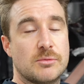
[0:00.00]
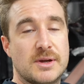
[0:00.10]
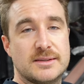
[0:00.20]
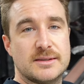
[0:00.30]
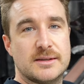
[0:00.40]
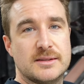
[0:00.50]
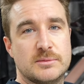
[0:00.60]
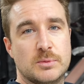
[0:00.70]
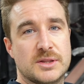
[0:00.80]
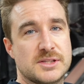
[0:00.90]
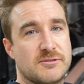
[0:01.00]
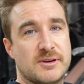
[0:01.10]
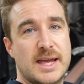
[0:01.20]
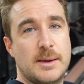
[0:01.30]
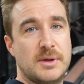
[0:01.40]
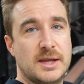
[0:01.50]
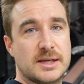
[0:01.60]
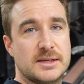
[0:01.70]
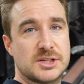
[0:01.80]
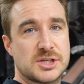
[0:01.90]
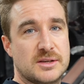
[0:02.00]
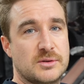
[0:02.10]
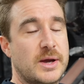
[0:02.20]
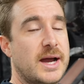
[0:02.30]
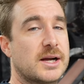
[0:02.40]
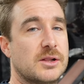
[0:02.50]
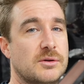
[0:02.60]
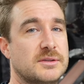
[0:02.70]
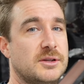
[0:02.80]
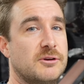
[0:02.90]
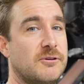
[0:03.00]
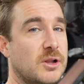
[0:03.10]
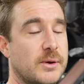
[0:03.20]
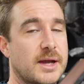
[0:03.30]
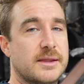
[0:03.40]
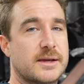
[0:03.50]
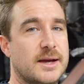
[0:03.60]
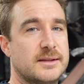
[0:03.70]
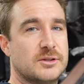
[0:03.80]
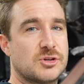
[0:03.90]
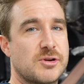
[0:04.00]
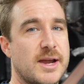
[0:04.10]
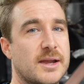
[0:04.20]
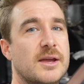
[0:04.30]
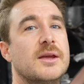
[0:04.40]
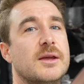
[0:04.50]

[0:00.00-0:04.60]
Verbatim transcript: The reason is with different ambient conditions or how closely you're following other cars on track,